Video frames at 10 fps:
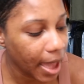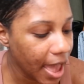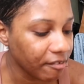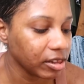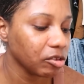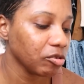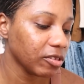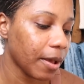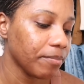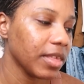I have a little
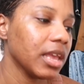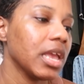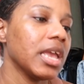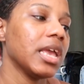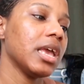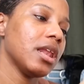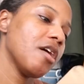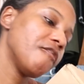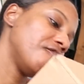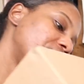something in
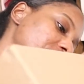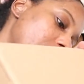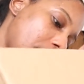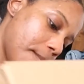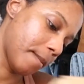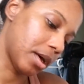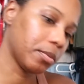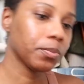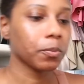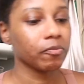from
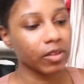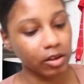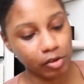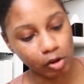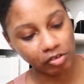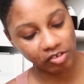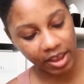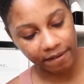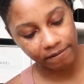Dolce